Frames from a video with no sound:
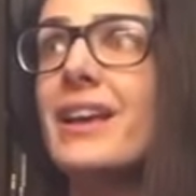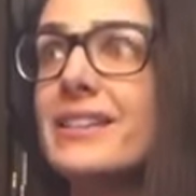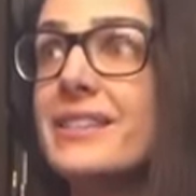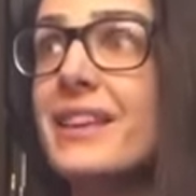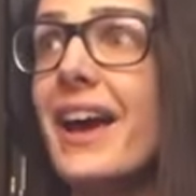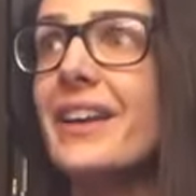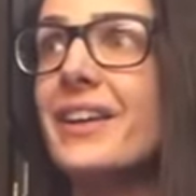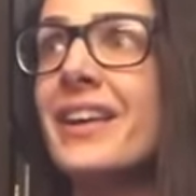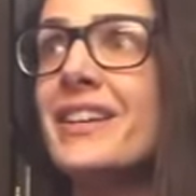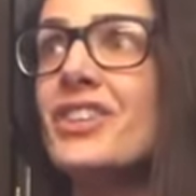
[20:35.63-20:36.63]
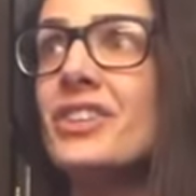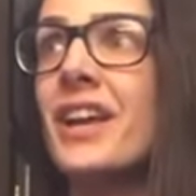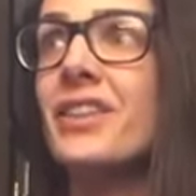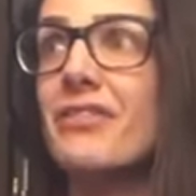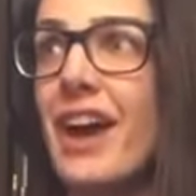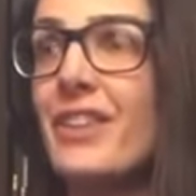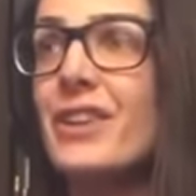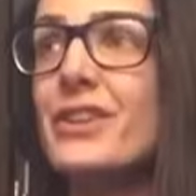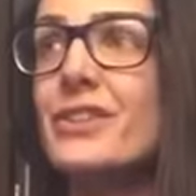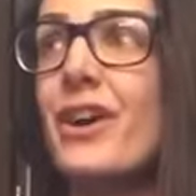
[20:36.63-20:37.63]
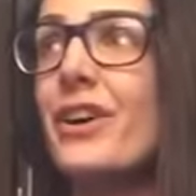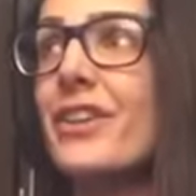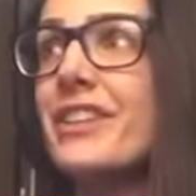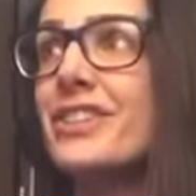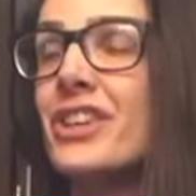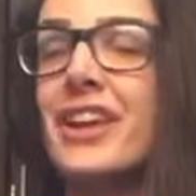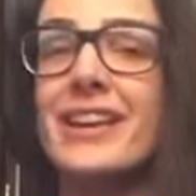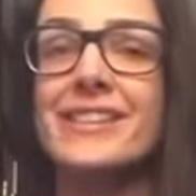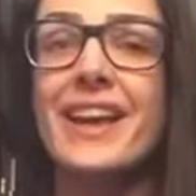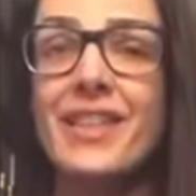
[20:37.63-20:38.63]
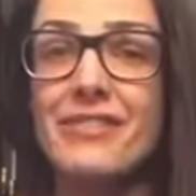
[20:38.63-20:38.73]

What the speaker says: societal conditioning, the fact that you're stronger than she is,